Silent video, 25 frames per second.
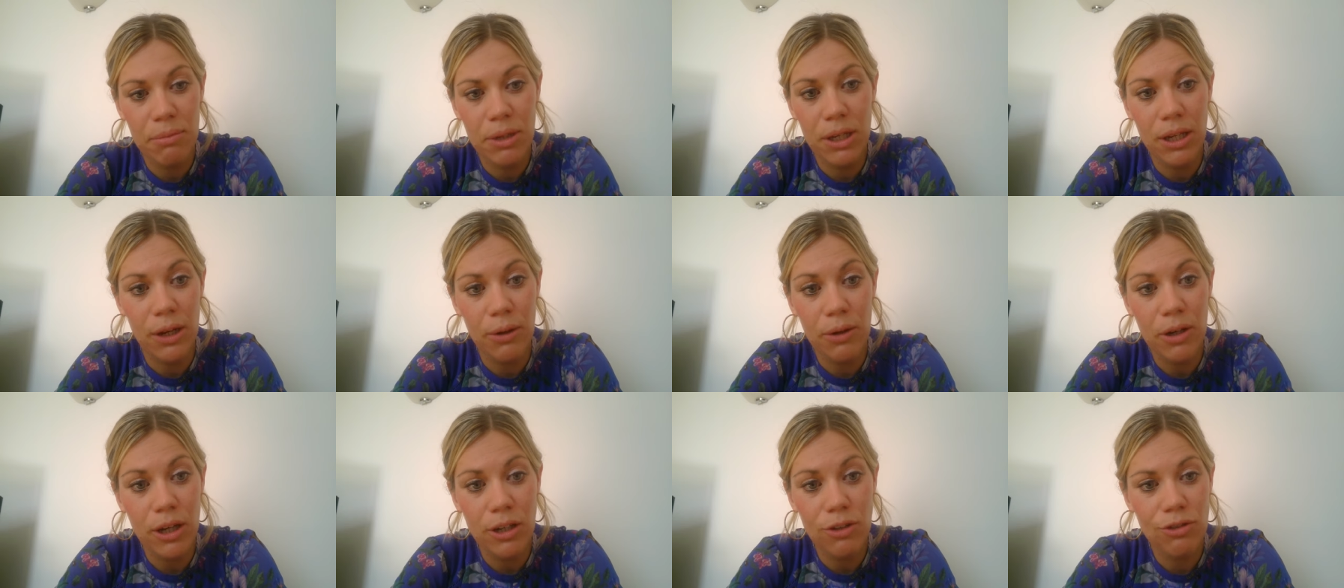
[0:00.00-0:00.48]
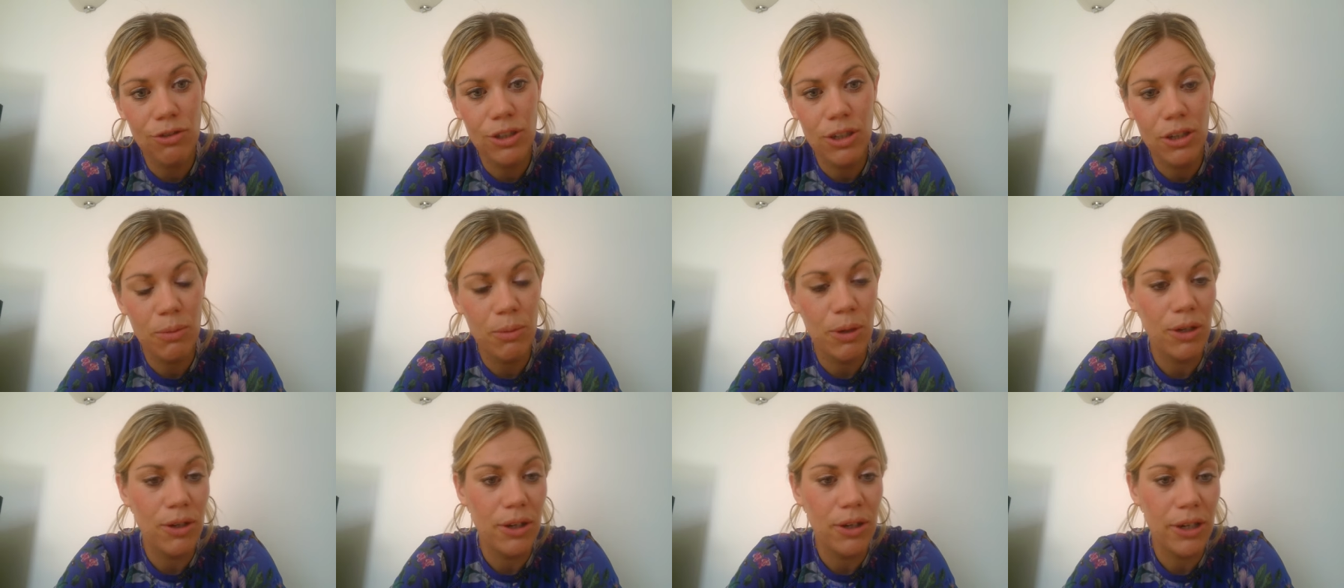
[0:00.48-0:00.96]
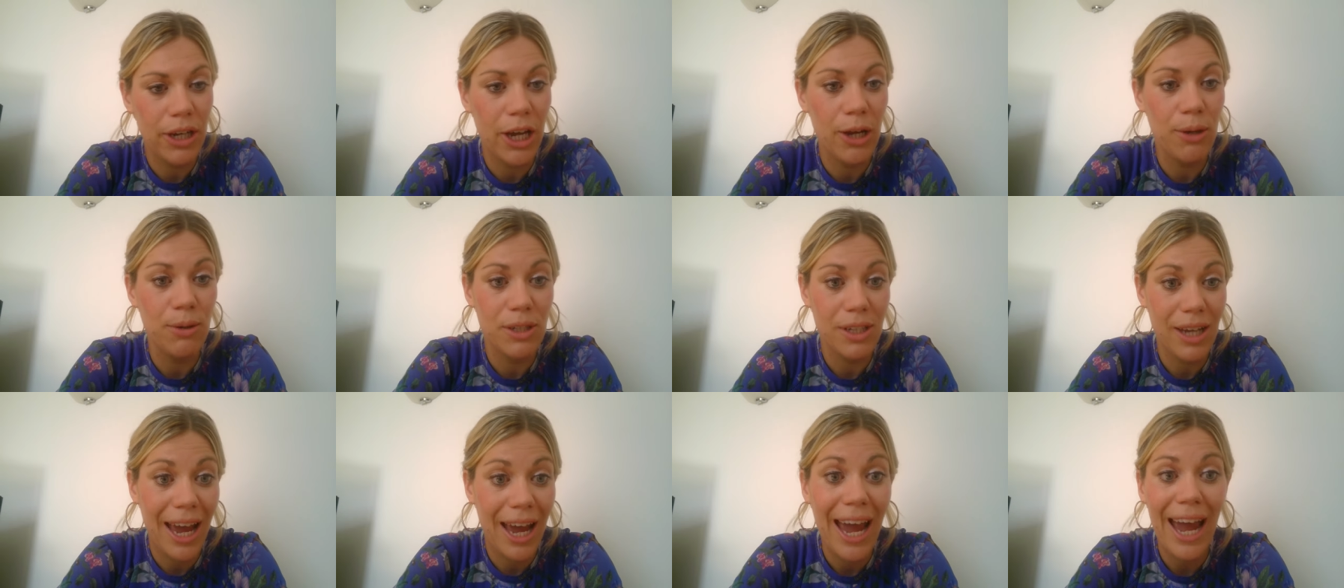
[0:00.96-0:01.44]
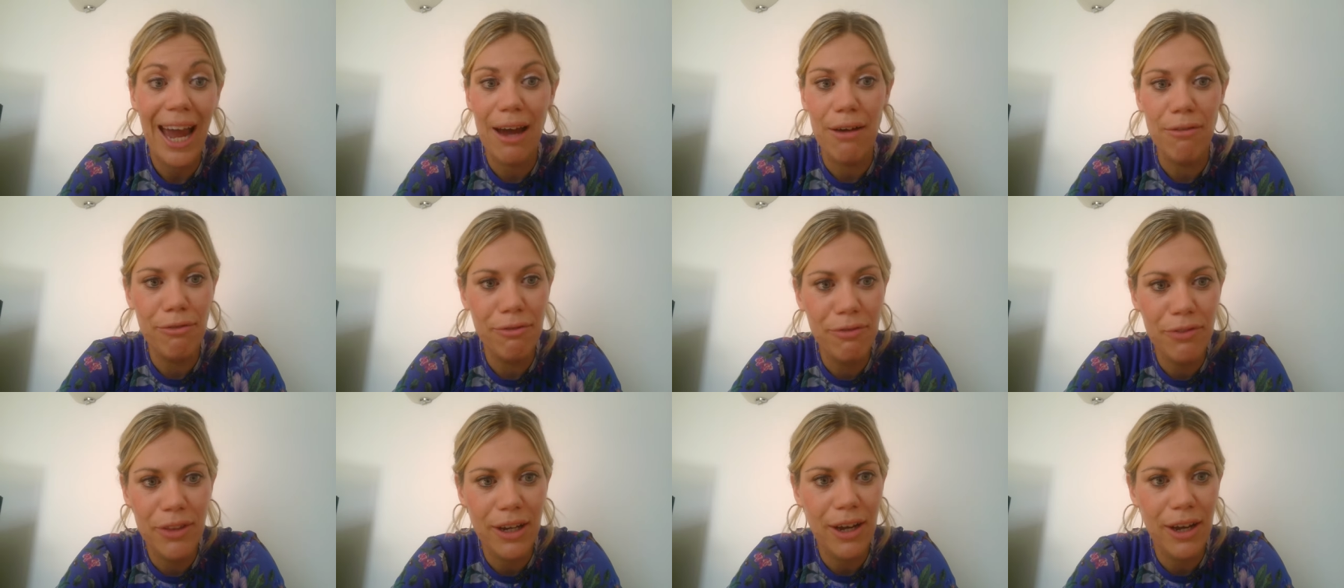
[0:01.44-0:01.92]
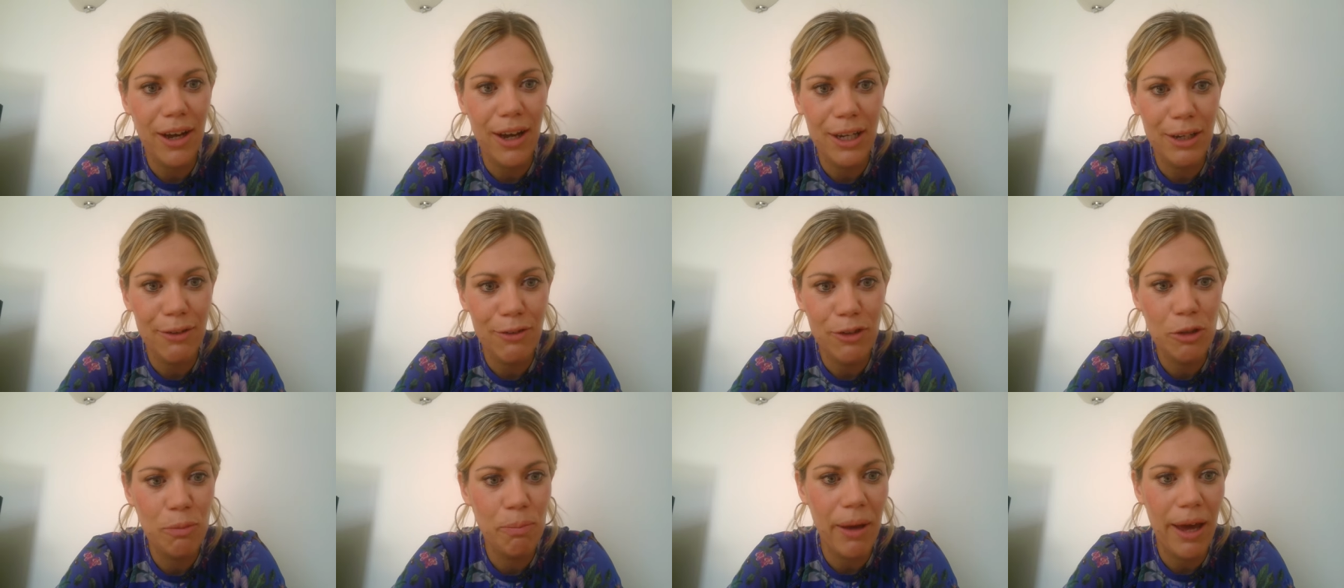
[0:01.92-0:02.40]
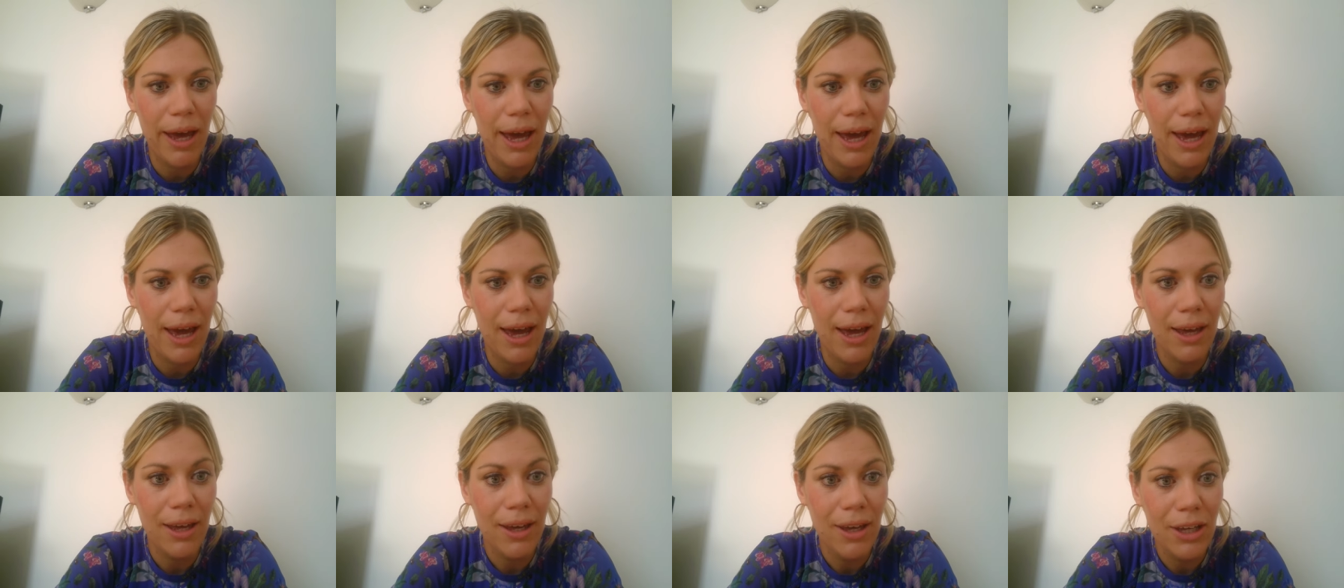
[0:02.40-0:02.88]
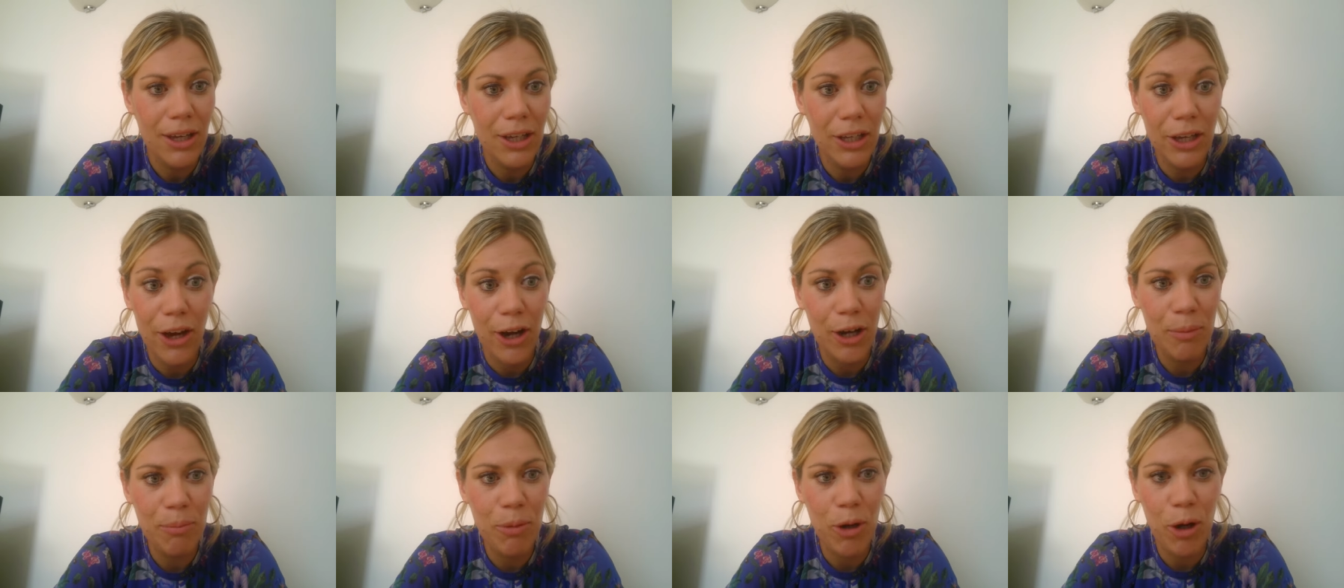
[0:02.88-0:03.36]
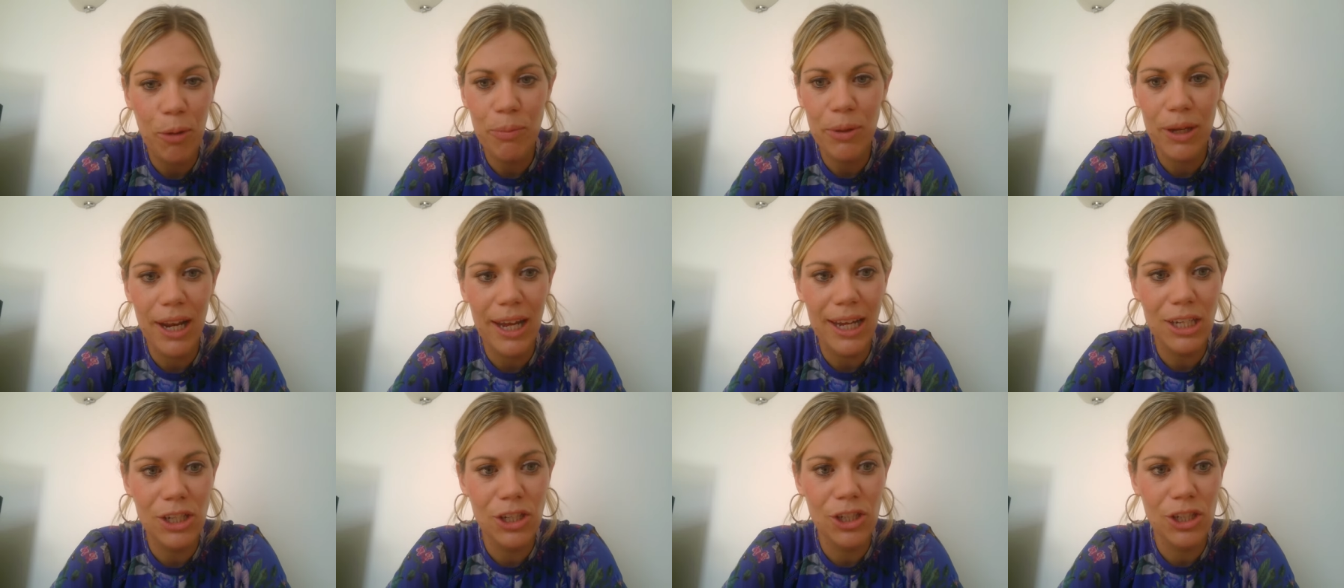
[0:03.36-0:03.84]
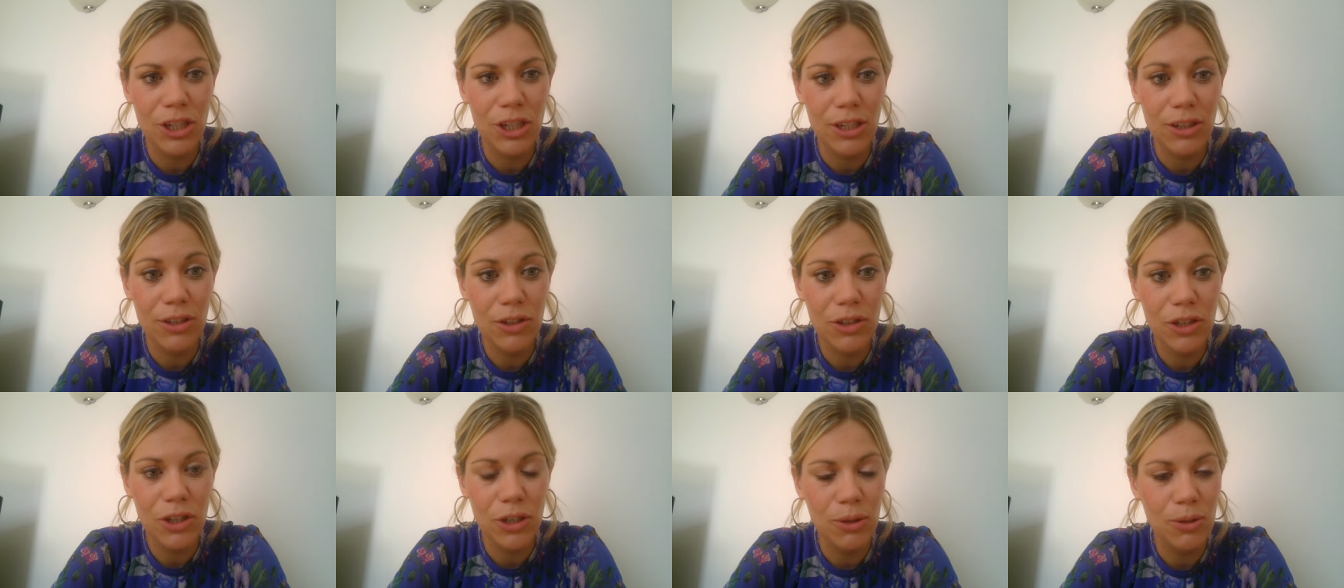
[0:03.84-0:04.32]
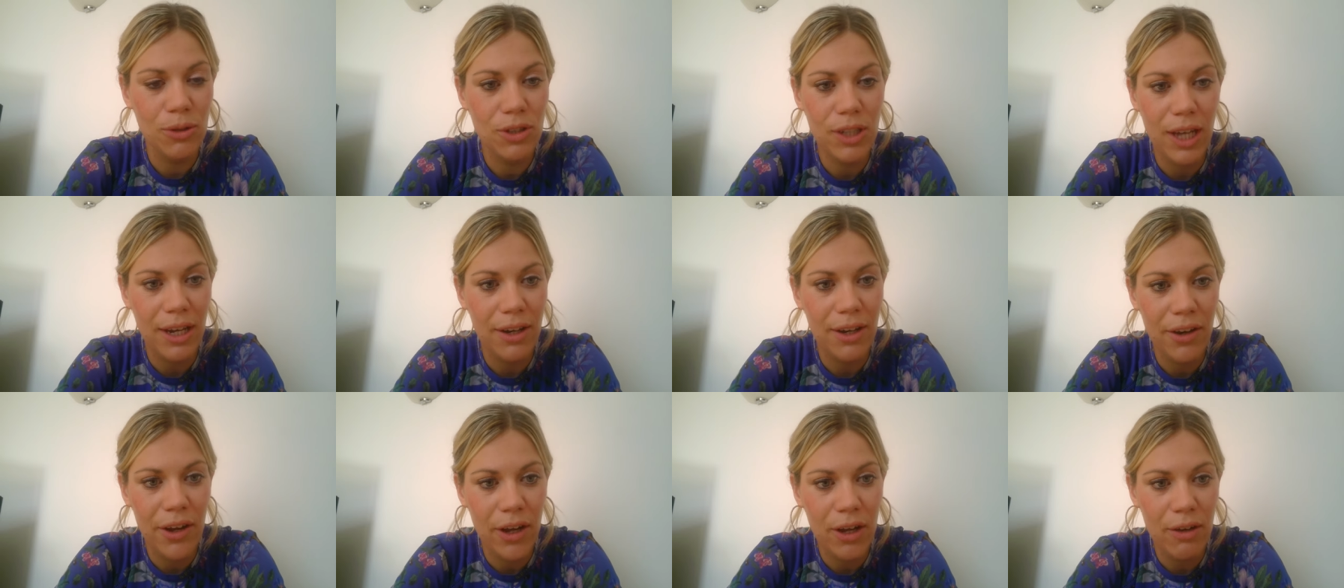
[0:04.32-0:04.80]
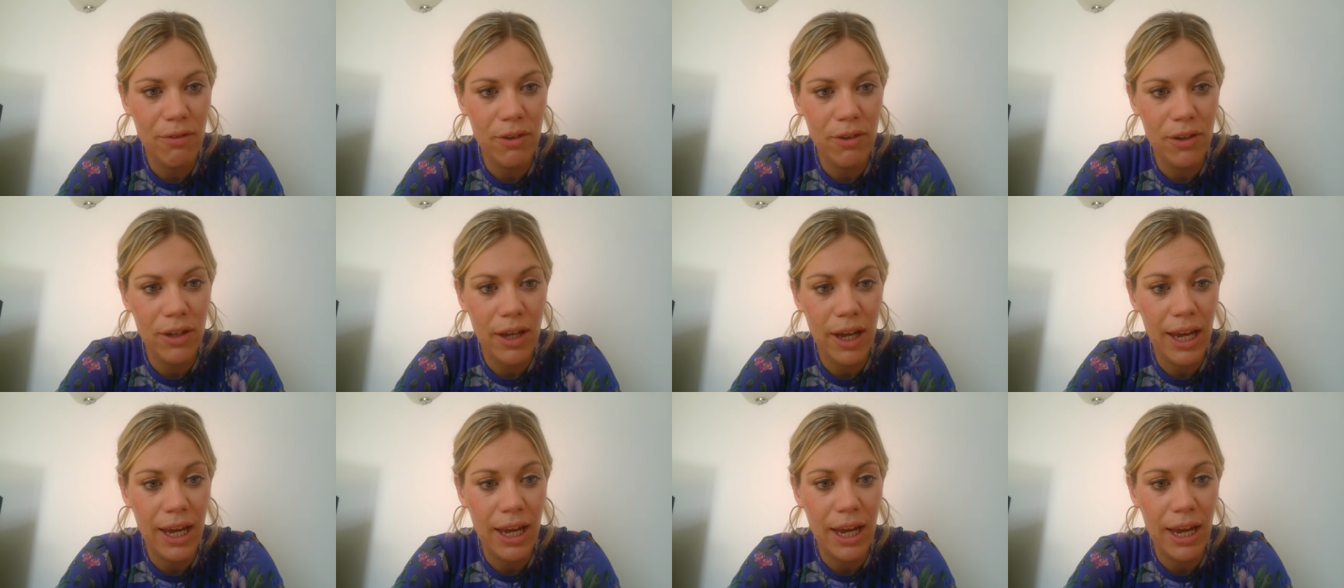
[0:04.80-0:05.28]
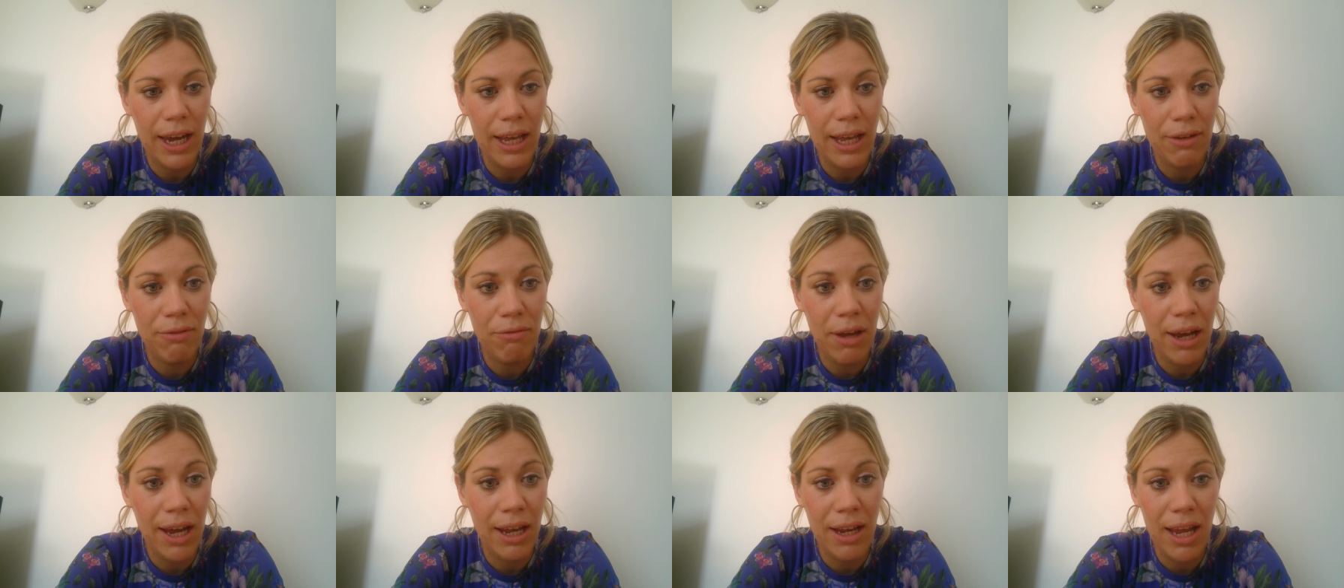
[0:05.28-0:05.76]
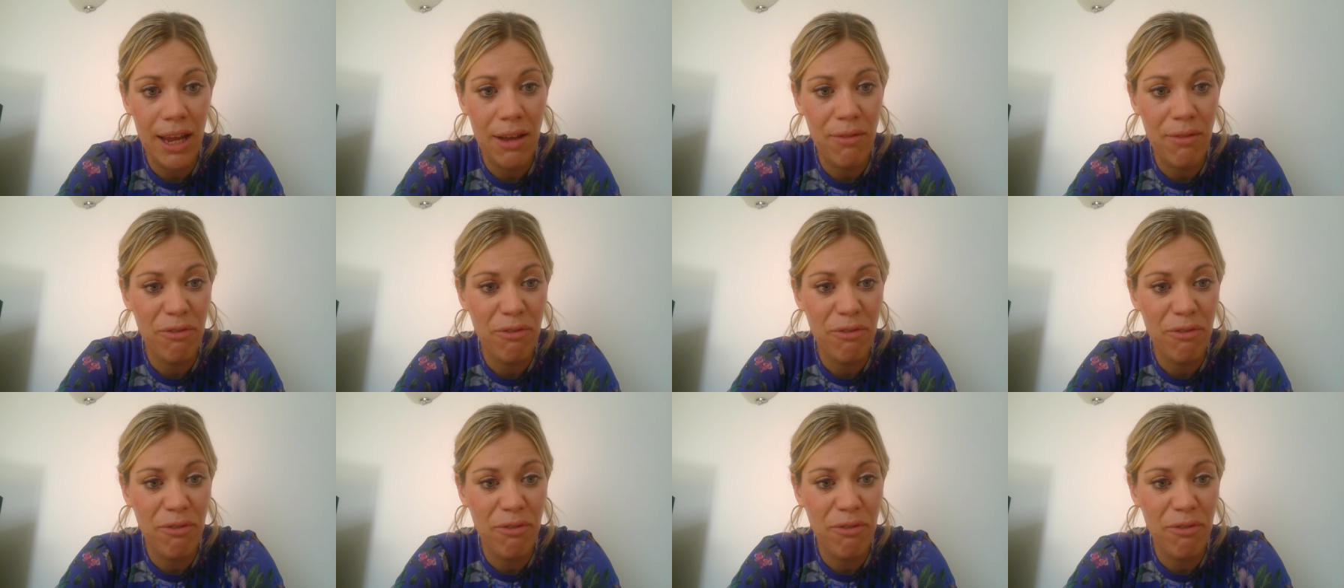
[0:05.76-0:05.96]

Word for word: you know, countries in the world are going to have the kind of spare young population to send over here in, in,